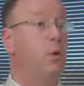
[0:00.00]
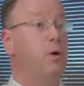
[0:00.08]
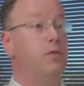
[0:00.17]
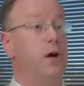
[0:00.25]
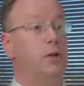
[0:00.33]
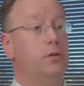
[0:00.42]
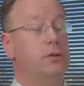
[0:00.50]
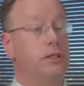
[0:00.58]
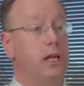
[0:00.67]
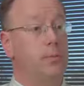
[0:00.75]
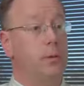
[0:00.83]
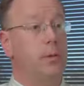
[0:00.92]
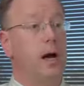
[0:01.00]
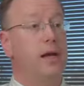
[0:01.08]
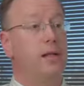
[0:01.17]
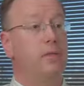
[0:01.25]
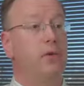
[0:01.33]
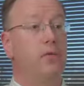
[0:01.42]
We follow
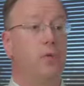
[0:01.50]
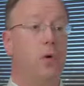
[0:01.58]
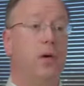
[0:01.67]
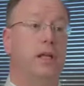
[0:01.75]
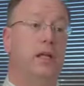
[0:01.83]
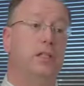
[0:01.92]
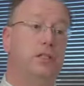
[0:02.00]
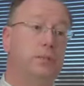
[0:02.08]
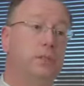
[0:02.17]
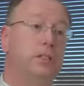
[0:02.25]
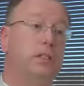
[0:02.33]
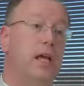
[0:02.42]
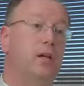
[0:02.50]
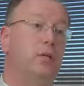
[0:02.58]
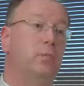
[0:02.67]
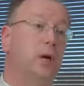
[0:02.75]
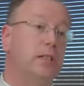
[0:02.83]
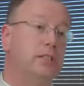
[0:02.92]
CMMI Level 4 industry
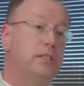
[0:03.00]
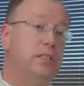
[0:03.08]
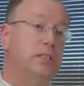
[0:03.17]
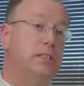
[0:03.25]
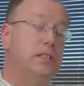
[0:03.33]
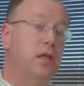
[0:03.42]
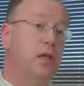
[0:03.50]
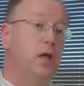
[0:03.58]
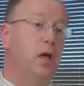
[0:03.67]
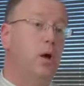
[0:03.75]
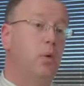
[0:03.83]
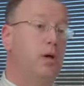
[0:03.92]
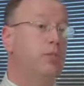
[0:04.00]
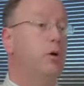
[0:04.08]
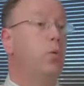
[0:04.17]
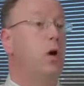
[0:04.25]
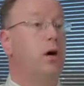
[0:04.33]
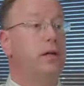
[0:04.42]
standard processes. We have a
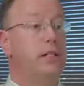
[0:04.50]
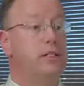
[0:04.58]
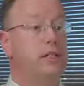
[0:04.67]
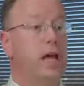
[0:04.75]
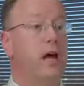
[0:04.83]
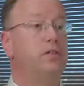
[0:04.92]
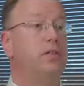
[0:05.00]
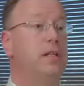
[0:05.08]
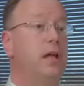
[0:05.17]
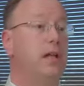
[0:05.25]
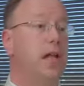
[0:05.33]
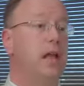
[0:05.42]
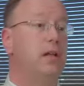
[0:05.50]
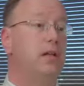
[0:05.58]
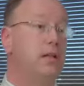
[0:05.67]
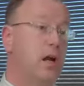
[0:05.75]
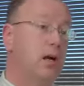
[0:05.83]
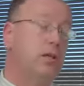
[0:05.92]
quality staff dedicated
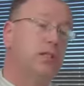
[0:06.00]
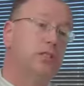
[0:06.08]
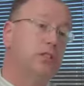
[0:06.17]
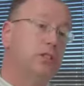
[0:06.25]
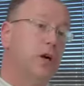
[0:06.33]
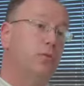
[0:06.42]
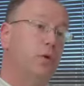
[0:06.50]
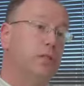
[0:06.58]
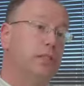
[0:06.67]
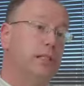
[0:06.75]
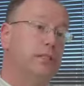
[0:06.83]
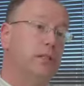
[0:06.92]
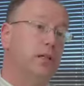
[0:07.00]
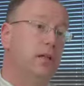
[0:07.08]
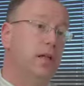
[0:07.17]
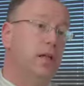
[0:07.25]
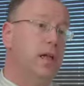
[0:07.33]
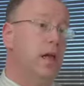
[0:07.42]
entirely to software testing,
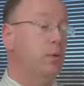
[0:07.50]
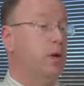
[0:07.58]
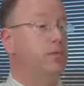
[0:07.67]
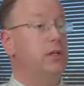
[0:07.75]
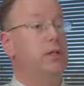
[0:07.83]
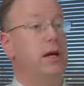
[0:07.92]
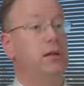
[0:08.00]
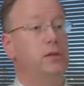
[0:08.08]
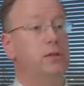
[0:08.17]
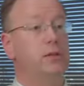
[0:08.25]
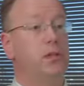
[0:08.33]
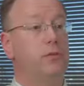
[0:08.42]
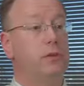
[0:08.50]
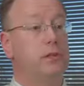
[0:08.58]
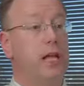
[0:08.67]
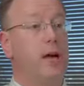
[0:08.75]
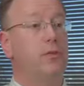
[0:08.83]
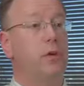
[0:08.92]
and we have a technical service
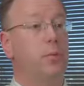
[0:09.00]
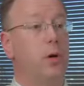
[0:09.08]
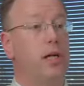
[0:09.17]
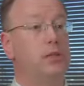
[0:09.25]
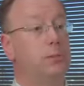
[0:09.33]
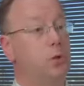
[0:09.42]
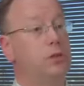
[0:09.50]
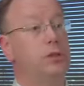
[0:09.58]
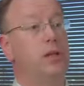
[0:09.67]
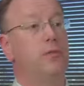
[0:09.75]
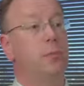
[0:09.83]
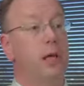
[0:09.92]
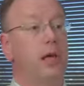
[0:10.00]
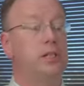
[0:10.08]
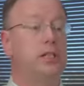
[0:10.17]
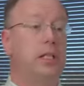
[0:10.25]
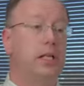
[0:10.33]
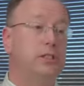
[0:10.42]
staff comprised mostly of
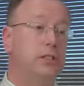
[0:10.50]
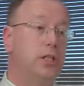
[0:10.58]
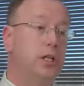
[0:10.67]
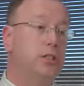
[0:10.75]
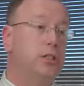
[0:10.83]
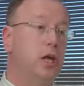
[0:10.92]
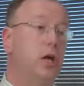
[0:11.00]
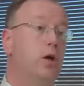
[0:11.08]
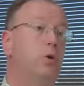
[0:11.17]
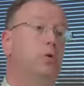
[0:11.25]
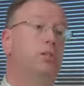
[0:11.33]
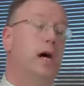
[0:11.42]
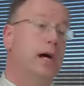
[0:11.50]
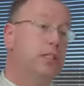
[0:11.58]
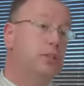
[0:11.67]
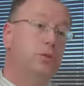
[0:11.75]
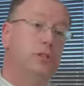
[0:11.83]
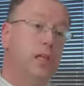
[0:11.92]
PhD engineers whose
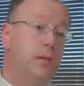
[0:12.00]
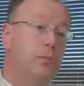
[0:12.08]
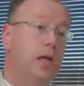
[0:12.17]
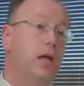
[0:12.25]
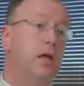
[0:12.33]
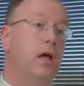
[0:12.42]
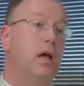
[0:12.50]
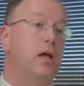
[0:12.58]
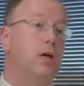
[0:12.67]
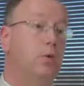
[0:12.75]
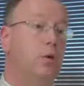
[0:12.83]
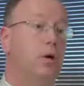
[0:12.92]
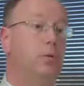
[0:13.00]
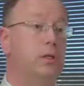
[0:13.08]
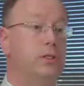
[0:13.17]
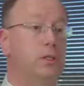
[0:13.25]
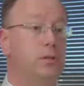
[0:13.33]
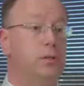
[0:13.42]
ISO same-day inquiry
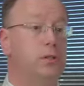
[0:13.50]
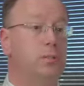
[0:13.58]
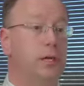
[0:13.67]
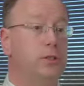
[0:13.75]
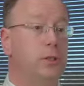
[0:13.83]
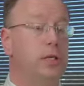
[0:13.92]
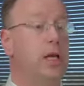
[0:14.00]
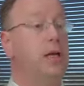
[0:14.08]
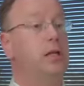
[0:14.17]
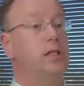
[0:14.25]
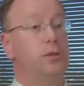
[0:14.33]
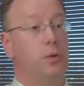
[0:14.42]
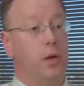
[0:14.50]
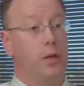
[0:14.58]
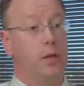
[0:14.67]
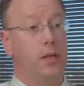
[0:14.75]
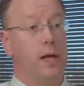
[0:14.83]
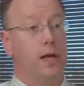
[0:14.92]
resolution metric is greater
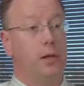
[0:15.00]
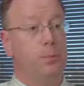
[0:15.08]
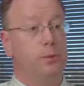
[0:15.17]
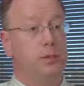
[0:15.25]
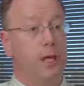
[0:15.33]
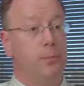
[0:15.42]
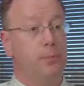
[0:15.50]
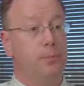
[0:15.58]
than 90%.